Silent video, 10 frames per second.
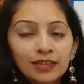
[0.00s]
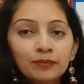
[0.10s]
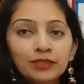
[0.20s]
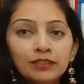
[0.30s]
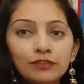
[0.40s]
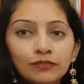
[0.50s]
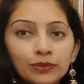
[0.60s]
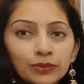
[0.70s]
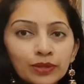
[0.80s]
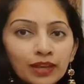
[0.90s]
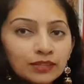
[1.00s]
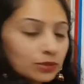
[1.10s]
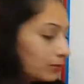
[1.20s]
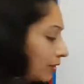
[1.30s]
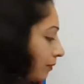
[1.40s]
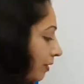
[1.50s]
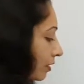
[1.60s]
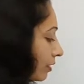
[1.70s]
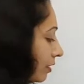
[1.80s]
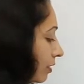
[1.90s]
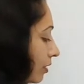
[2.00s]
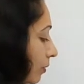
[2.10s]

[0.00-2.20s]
But if you look at the verb here, the